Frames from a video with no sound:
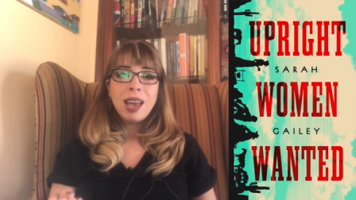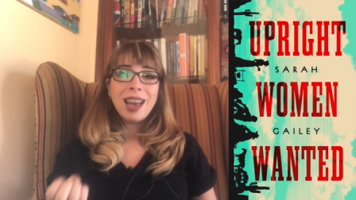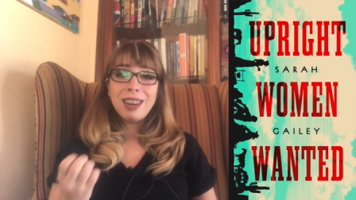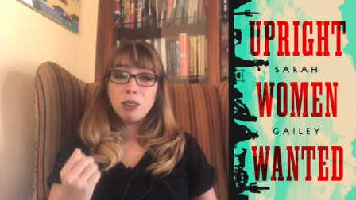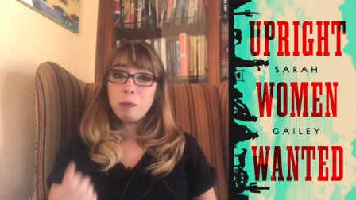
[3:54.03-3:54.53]

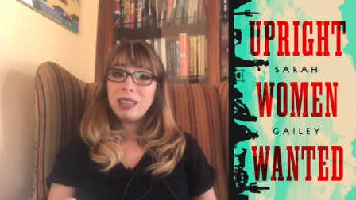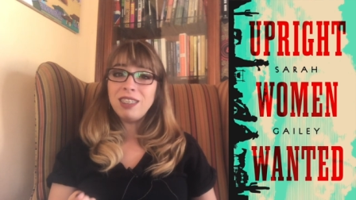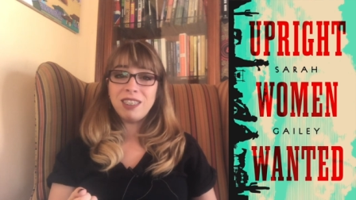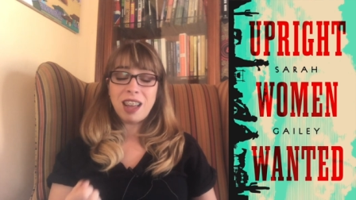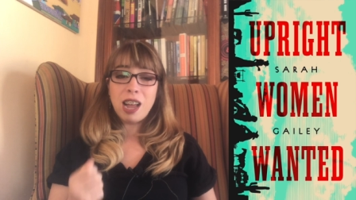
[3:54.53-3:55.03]
and it's a
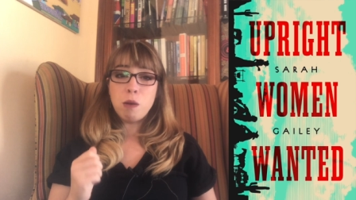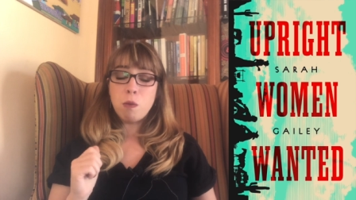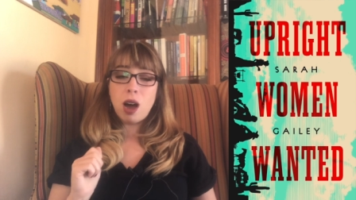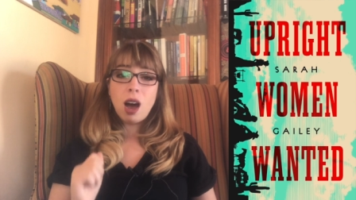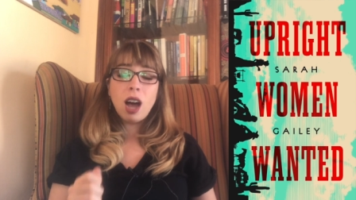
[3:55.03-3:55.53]
message that I
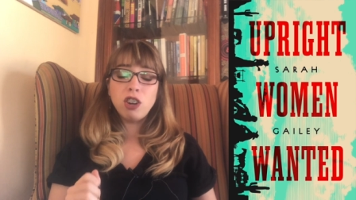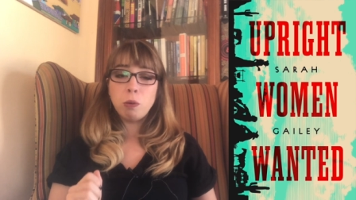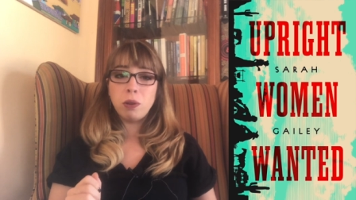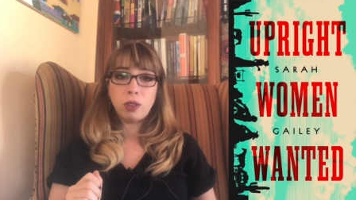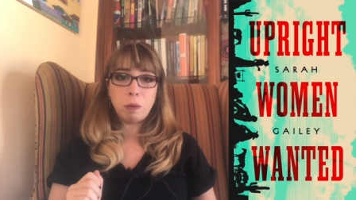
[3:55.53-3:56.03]
am
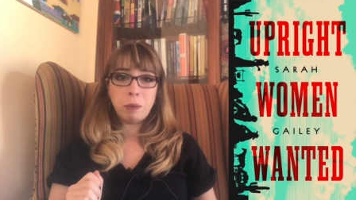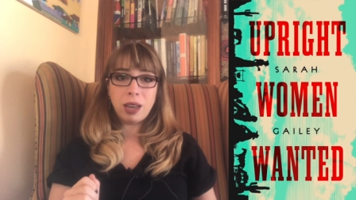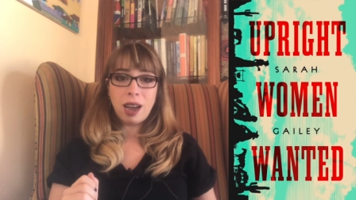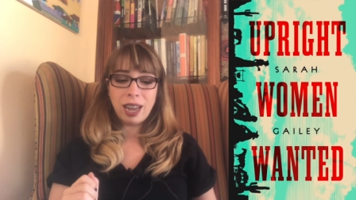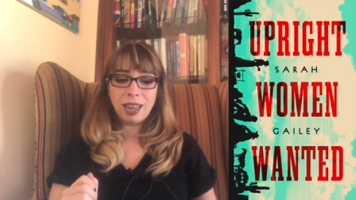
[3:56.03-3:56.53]
100%
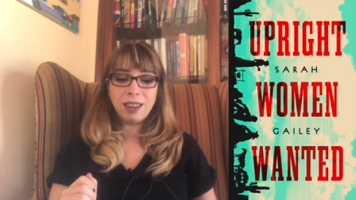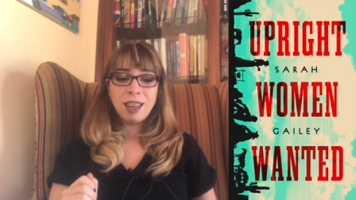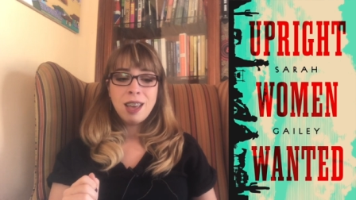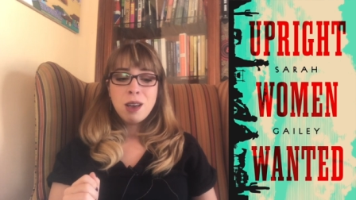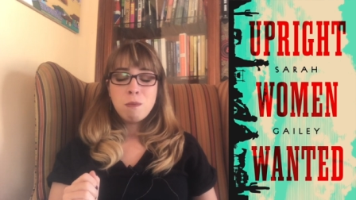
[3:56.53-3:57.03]
behind,
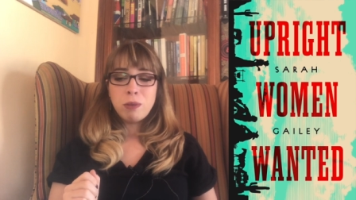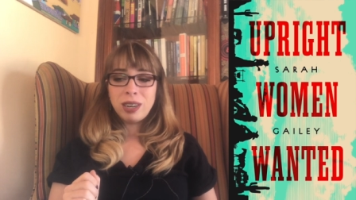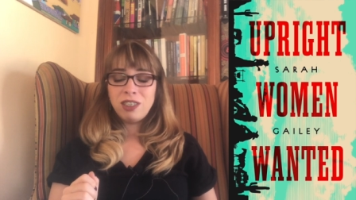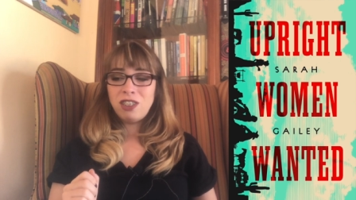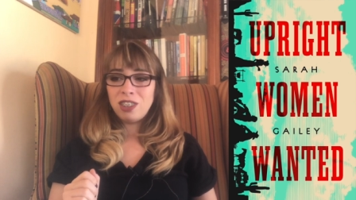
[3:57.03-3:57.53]
but
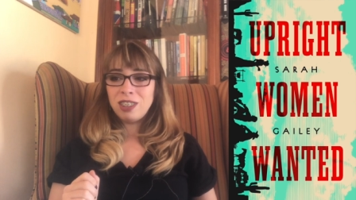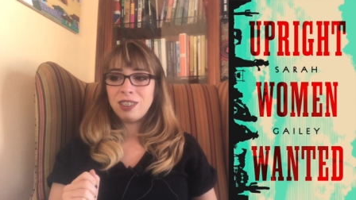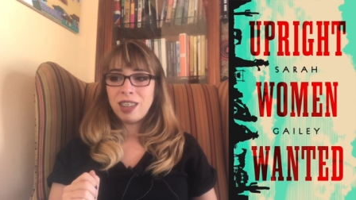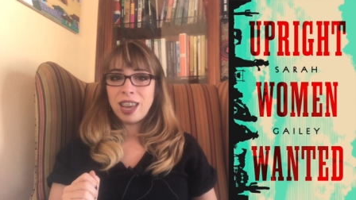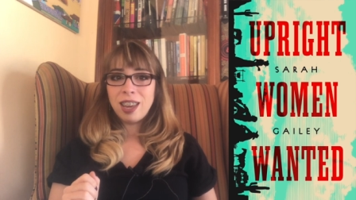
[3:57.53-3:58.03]
it's
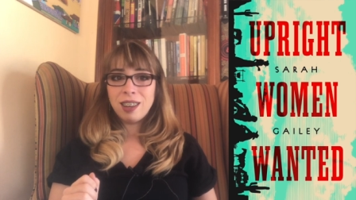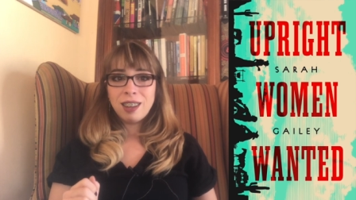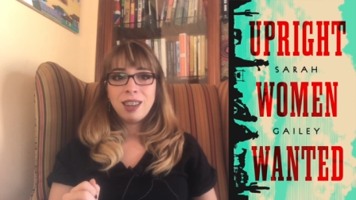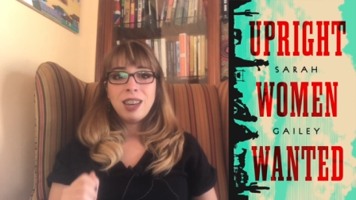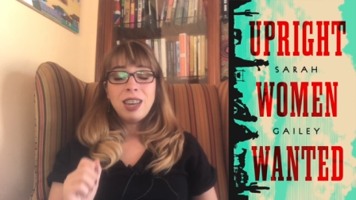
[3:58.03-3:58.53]
just like,
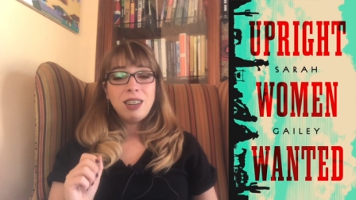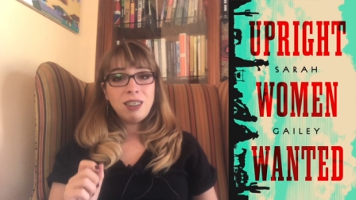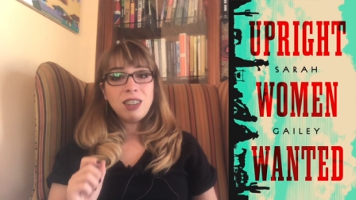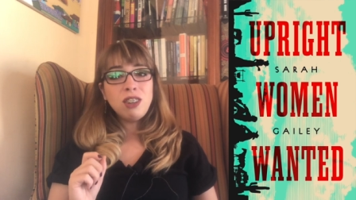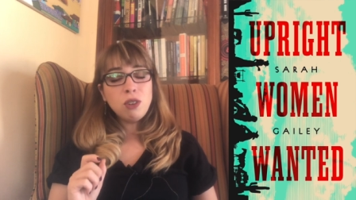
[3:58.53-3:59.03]

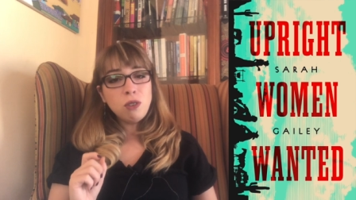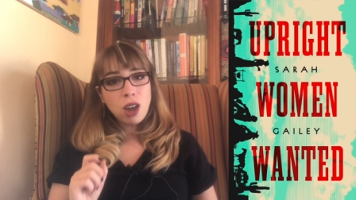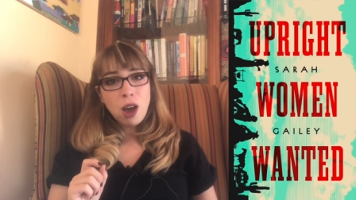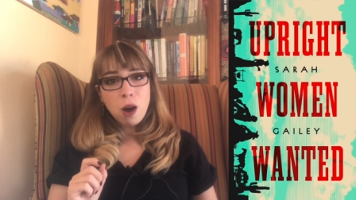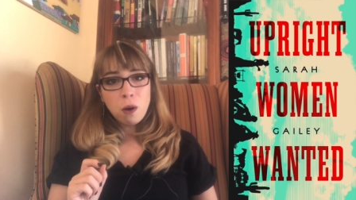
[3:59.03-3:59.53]
did you
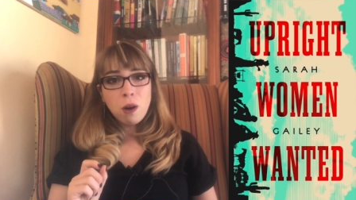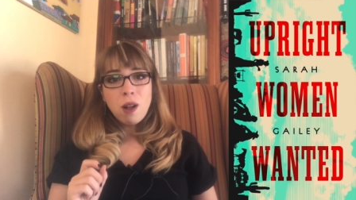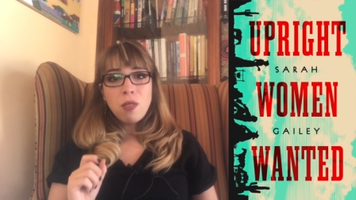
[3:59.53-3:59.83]
know